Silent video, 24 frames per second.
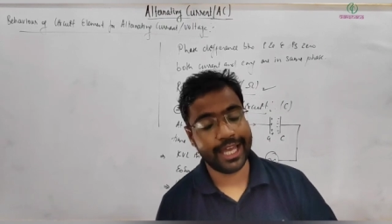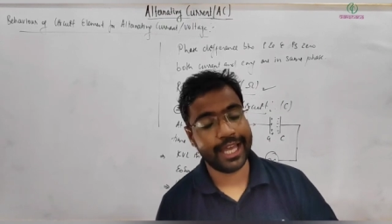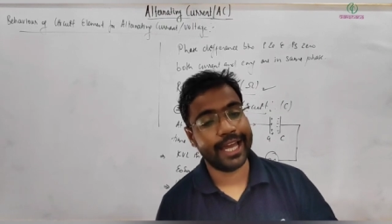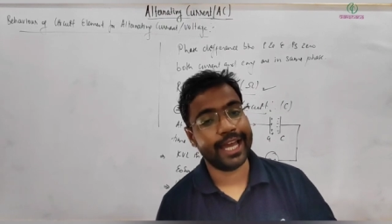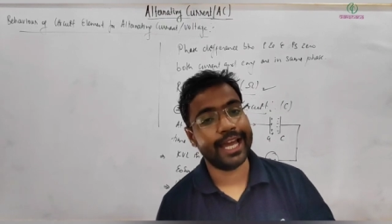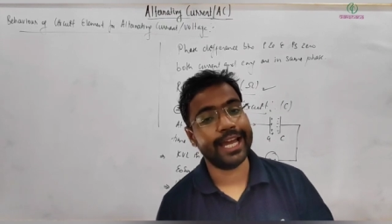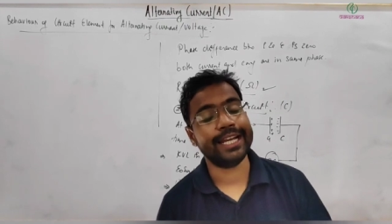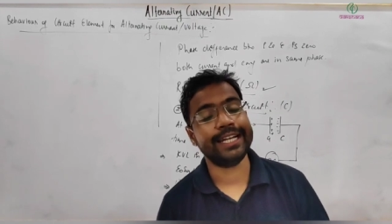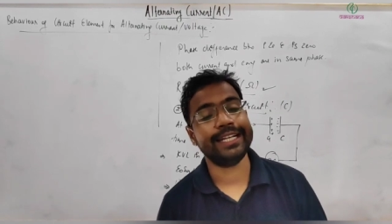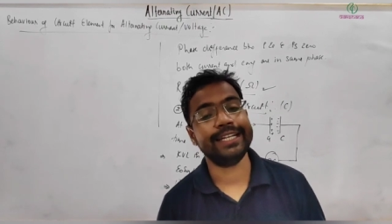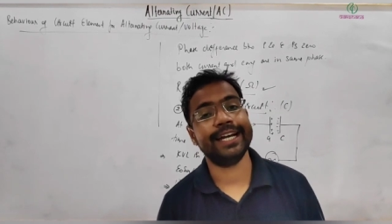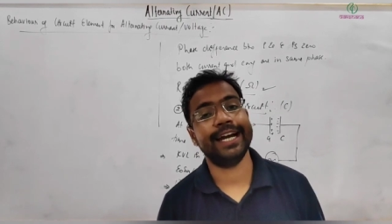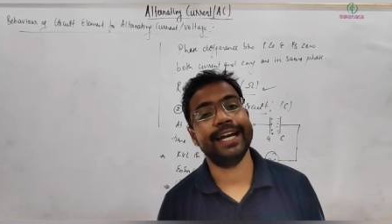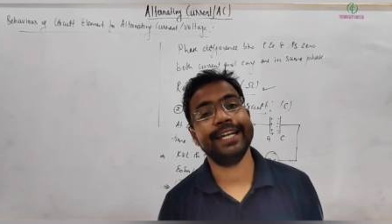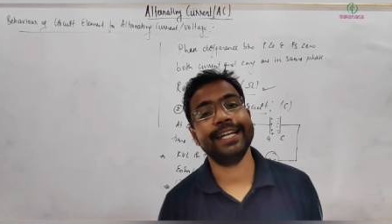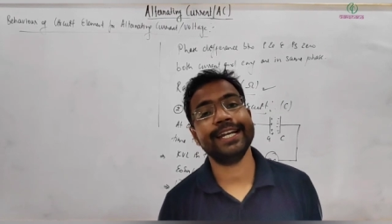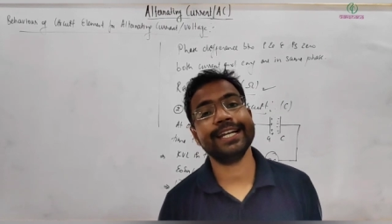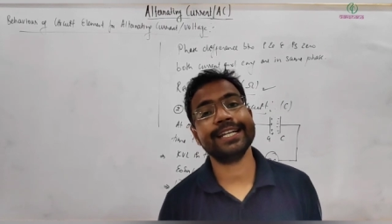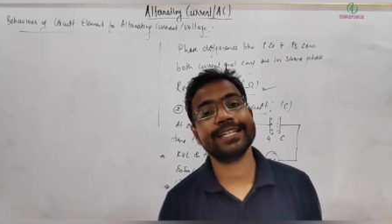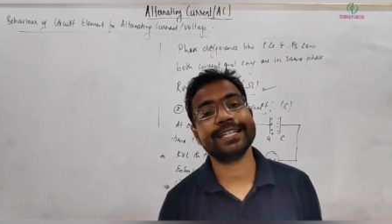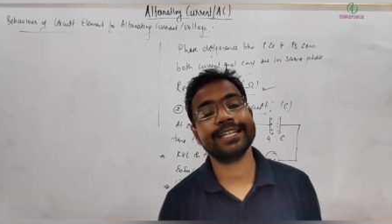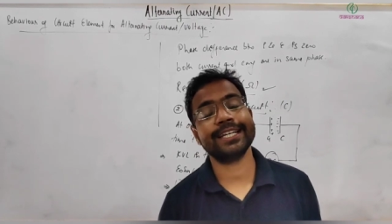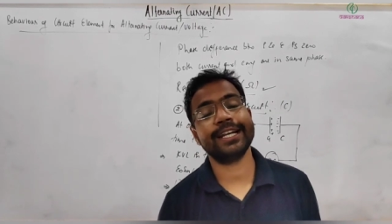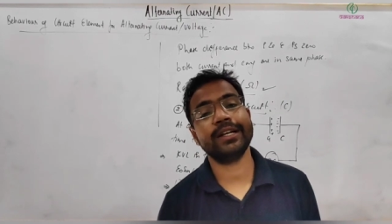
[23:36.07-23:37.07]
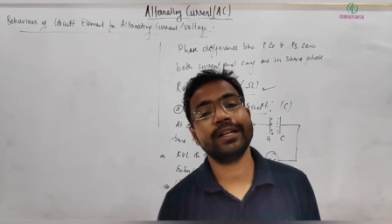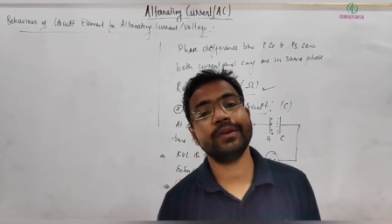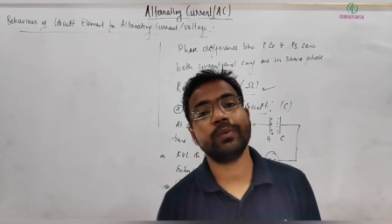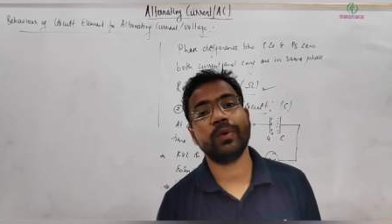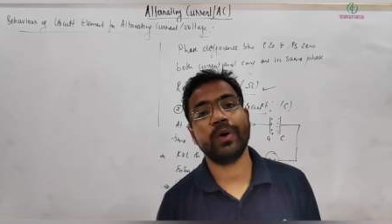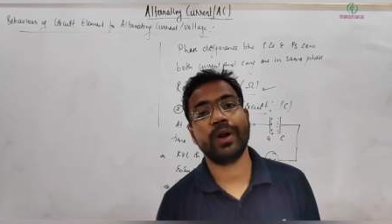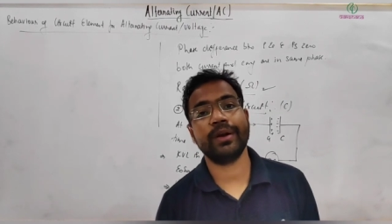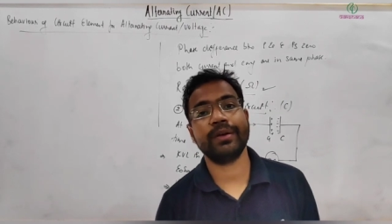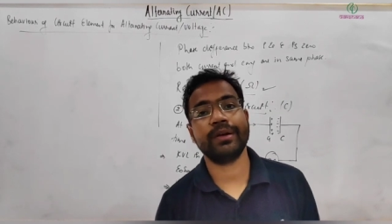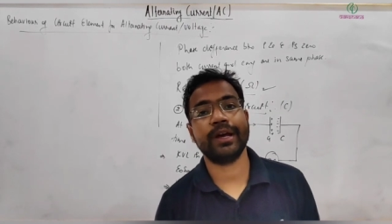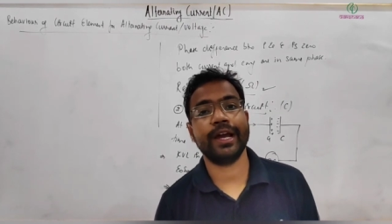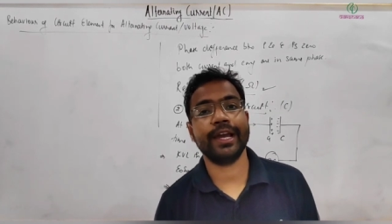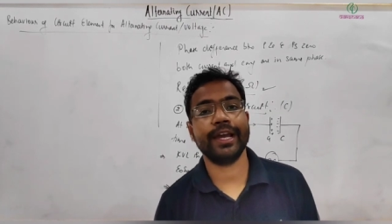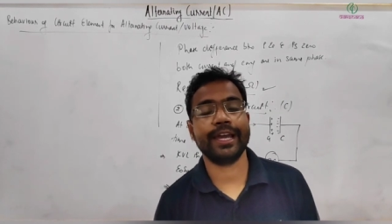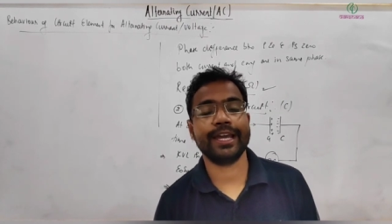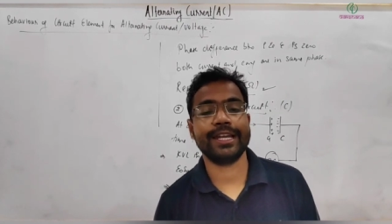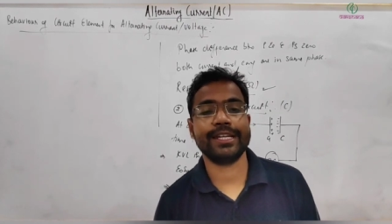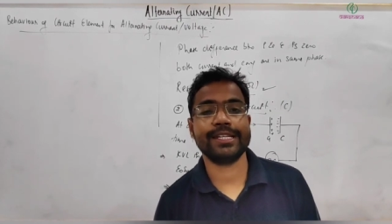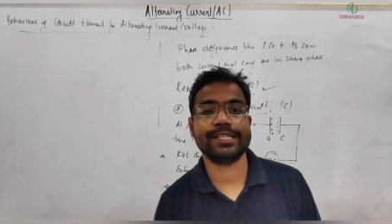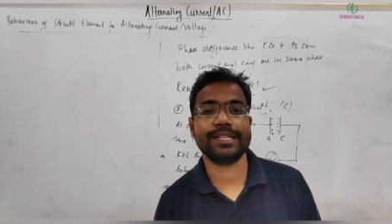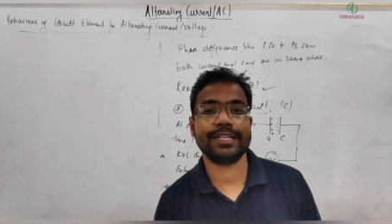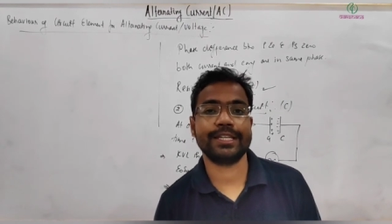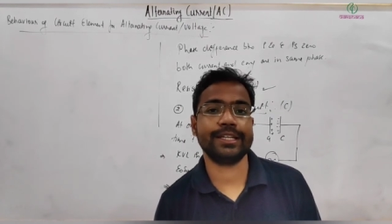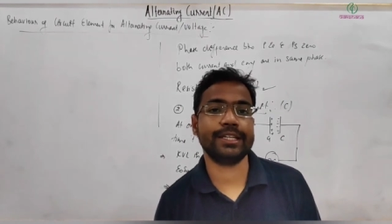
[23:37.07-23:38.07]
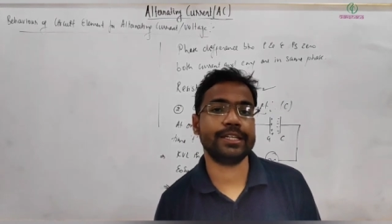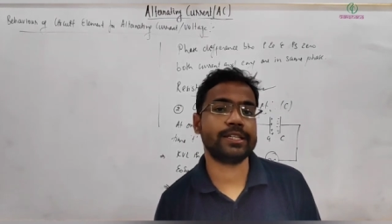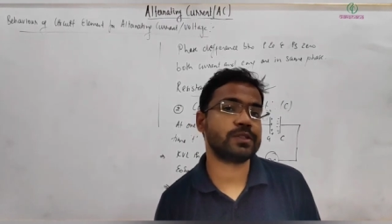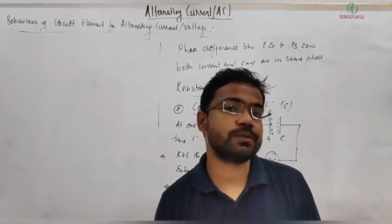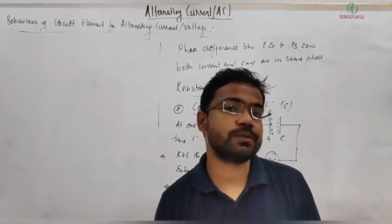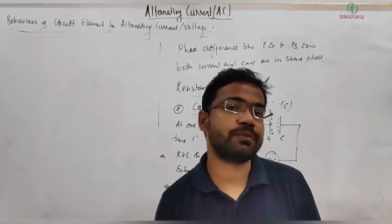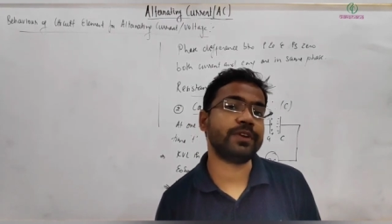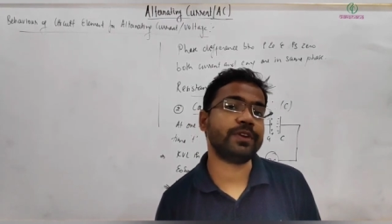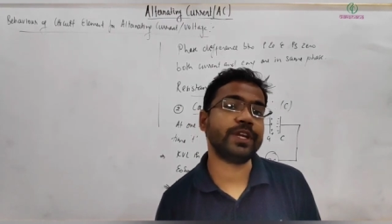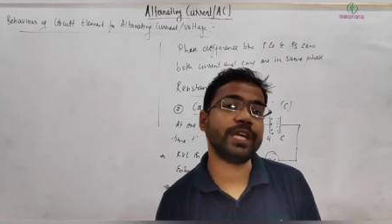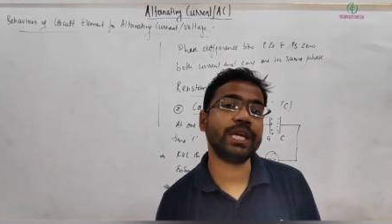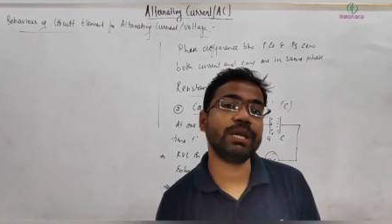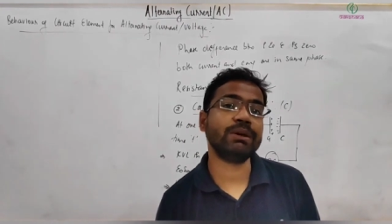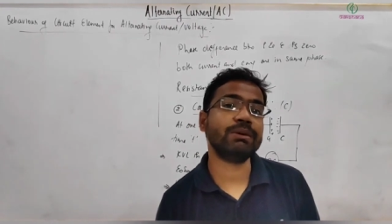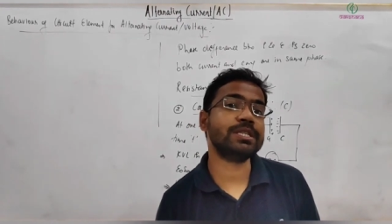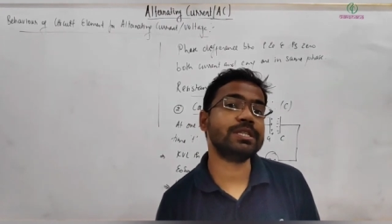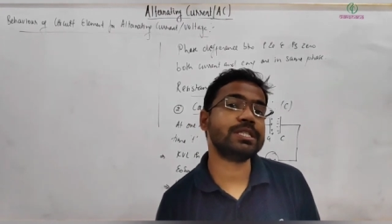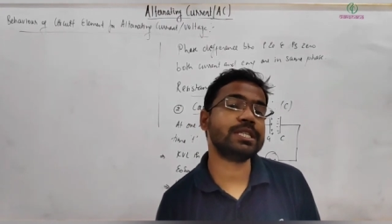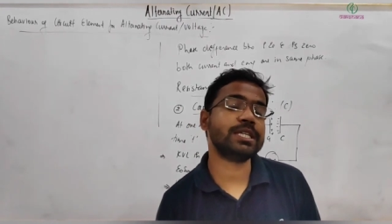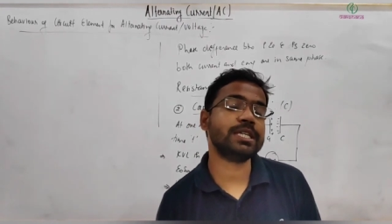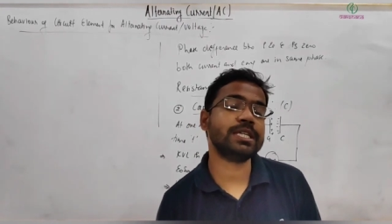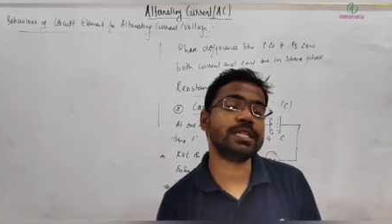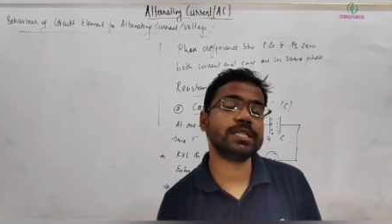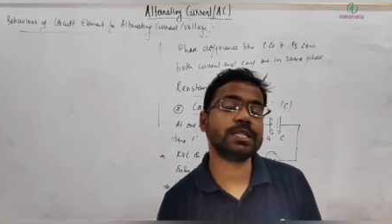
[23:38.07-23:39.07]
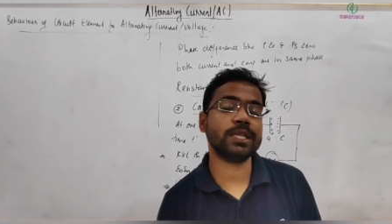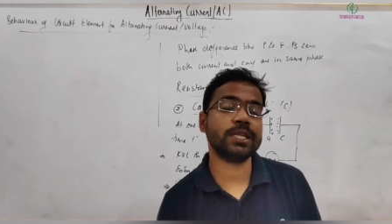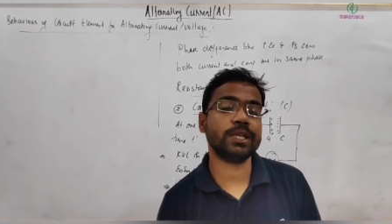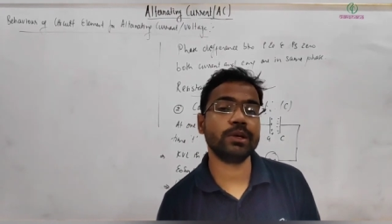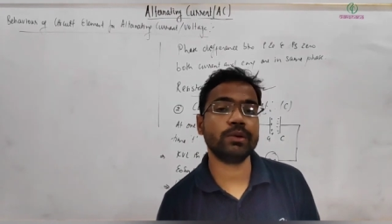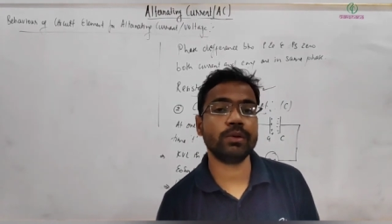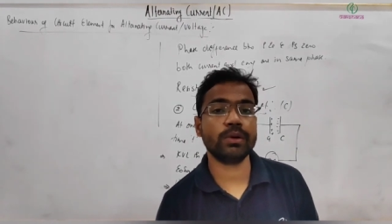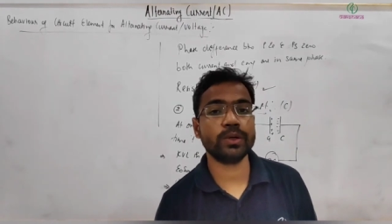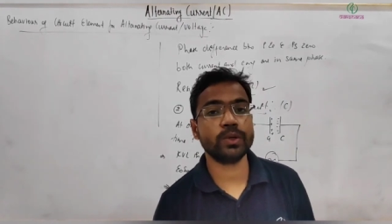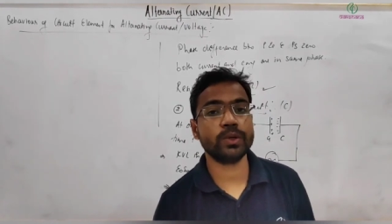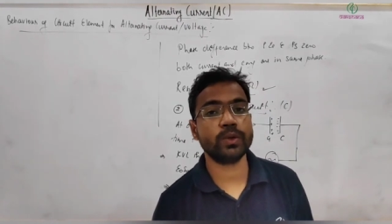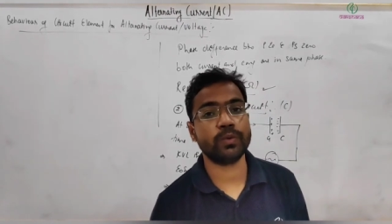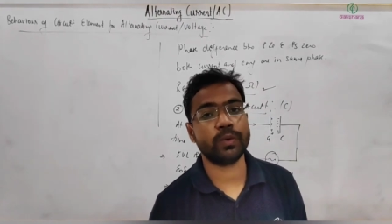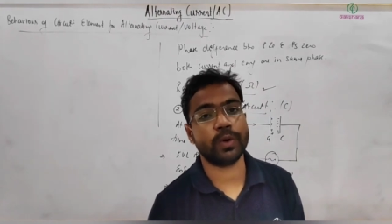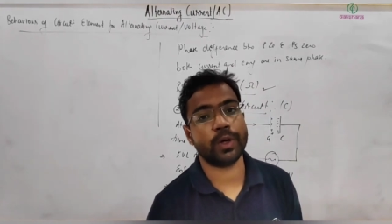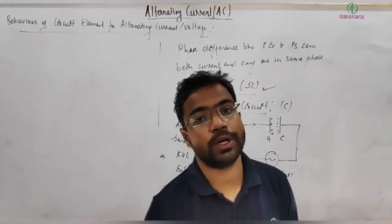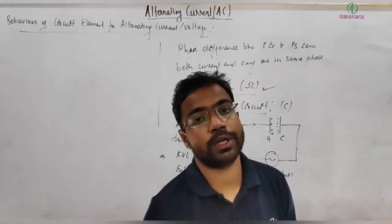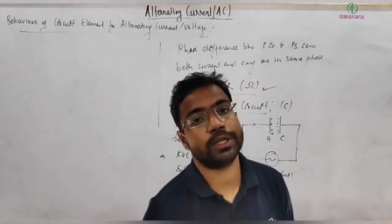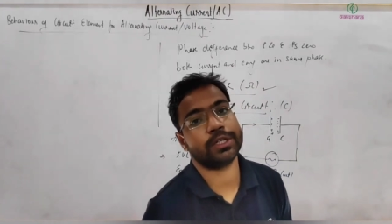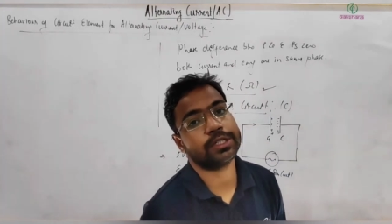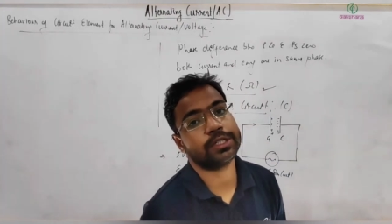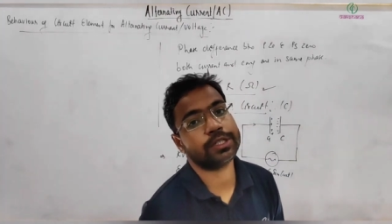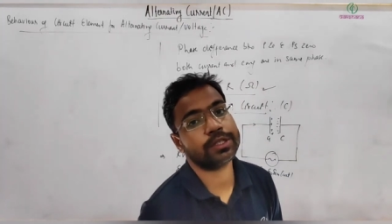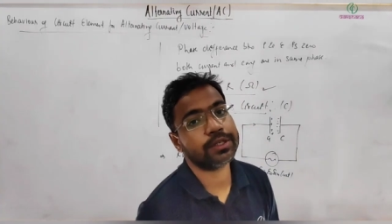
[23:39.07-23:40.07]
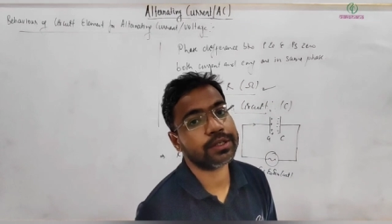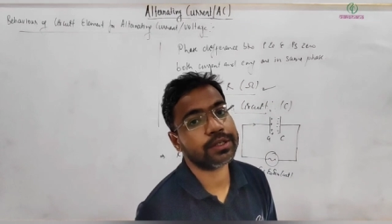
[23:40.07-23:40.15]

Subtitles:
And direct current, what I can say, its frequency is equal to what?